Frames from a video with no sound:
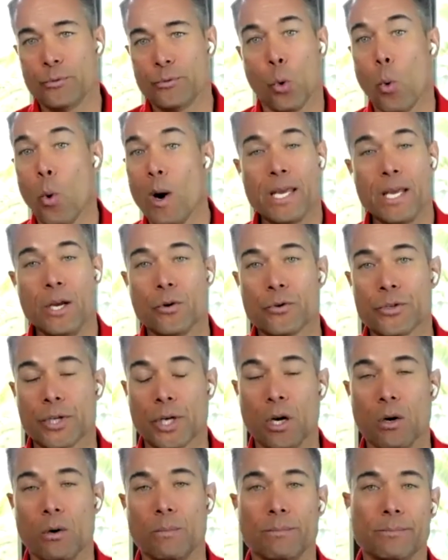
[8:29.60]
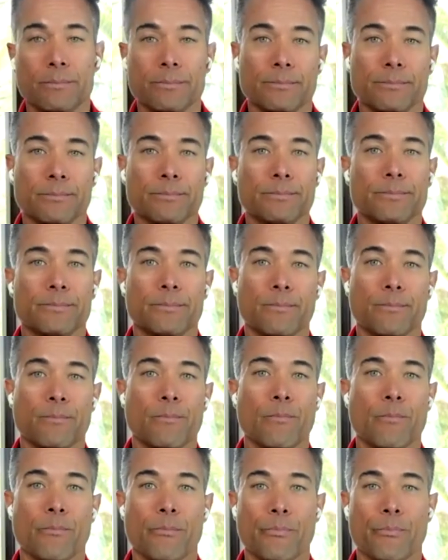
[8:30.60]
20 years ago. Yeah,
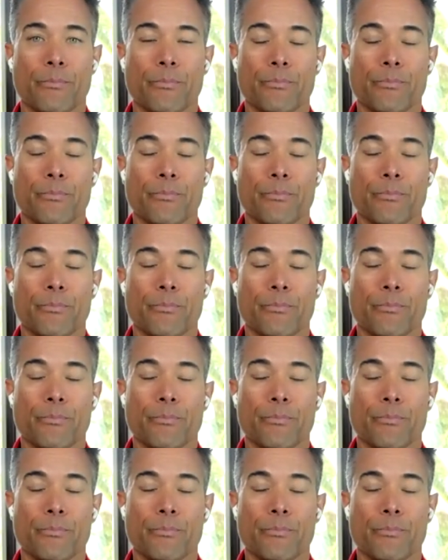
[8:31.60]
you know,